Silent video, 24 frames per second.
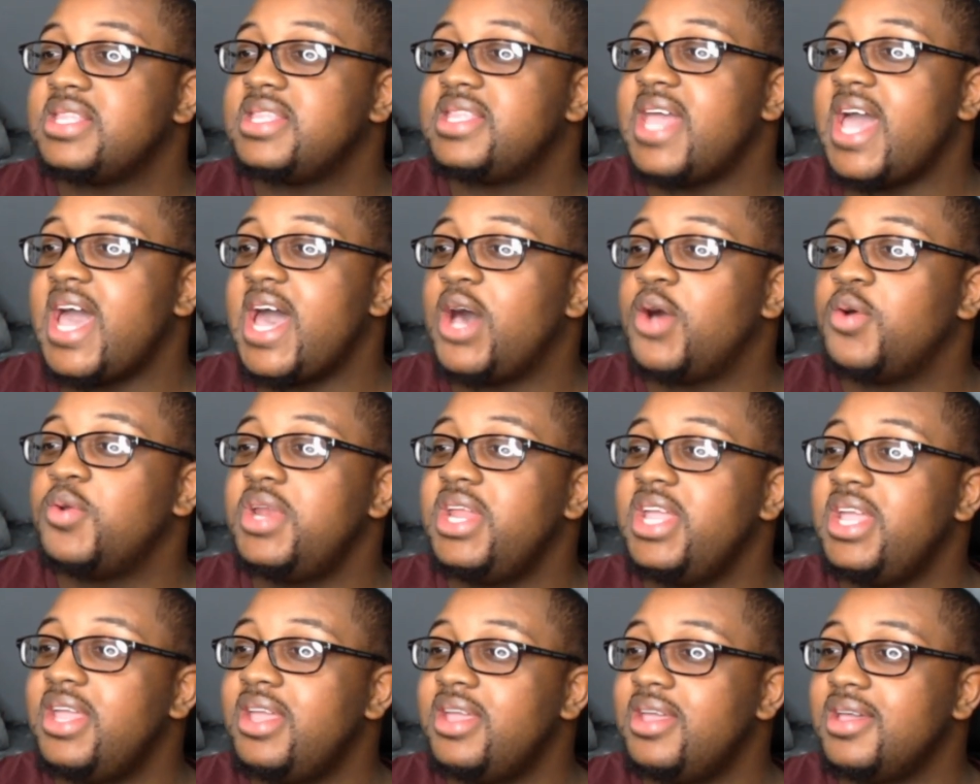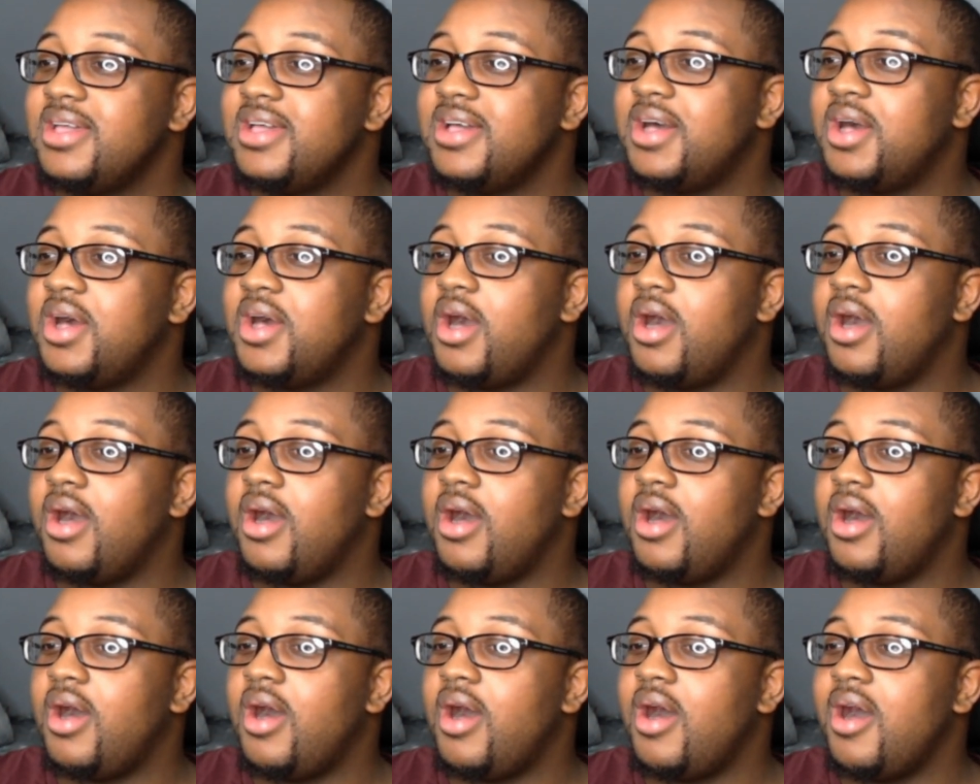Downy.
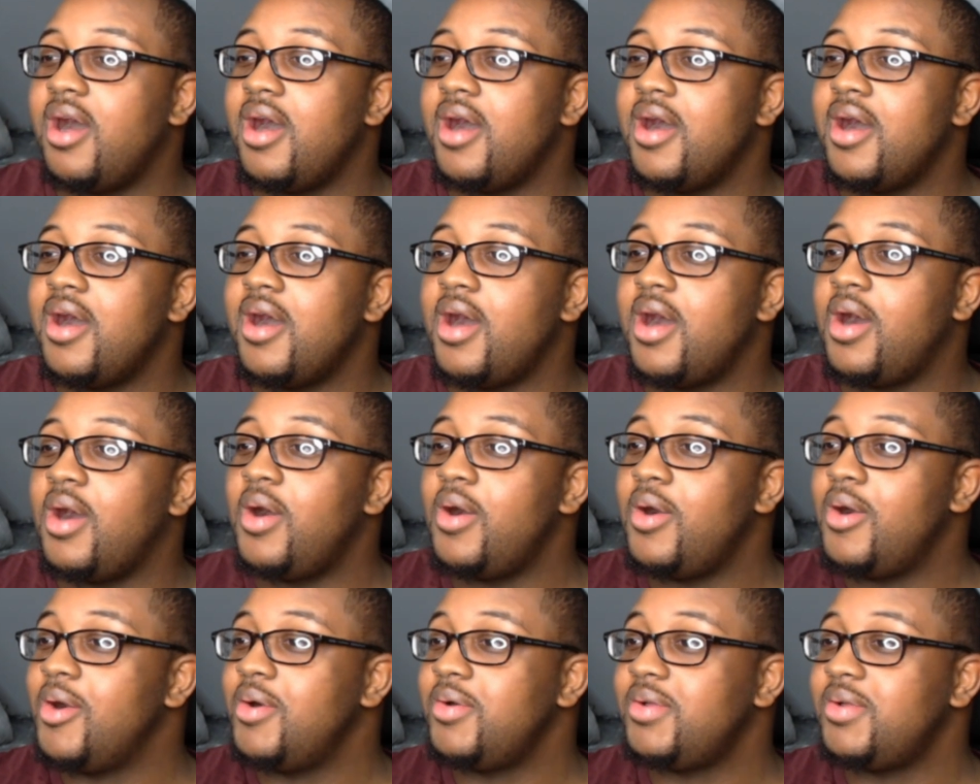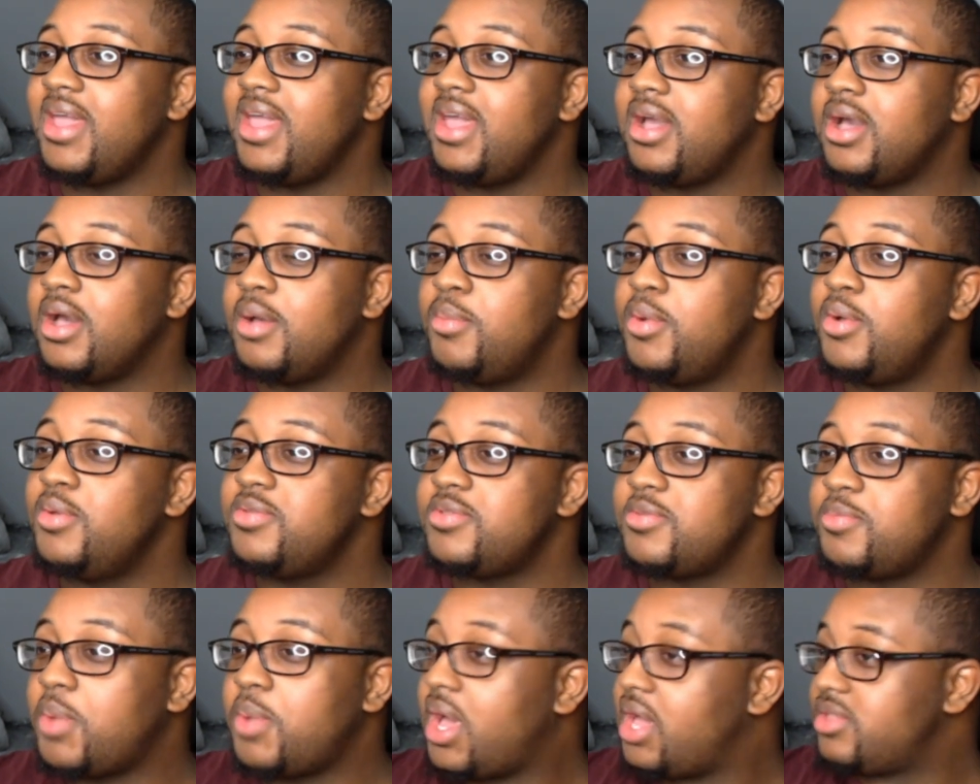Oh, okay, come on,
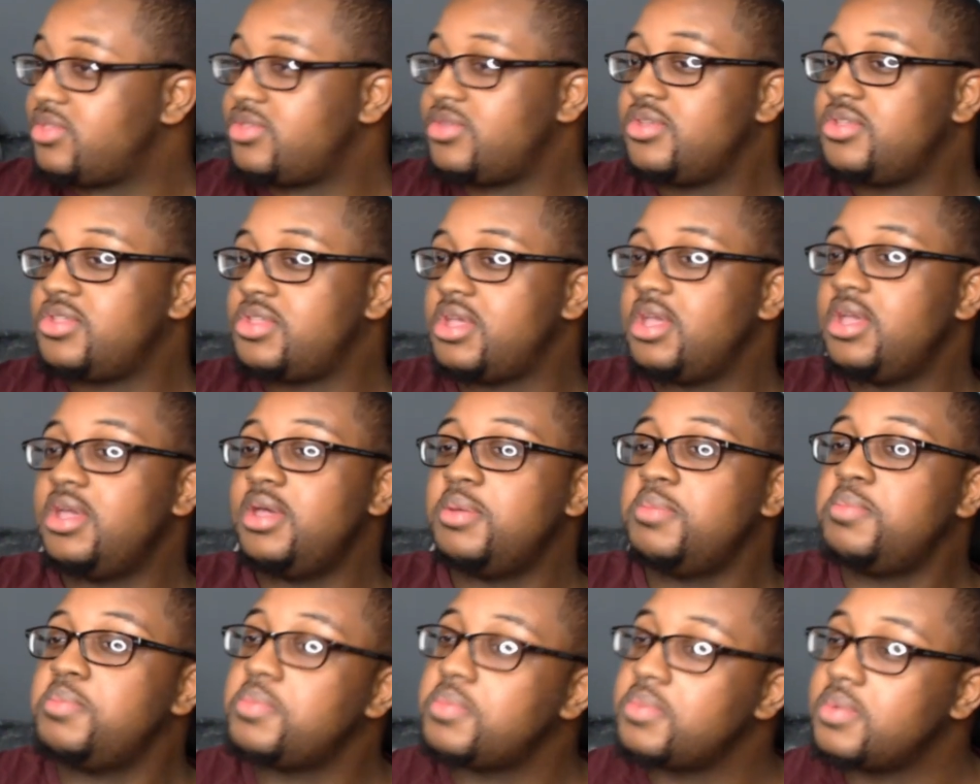sponsorship.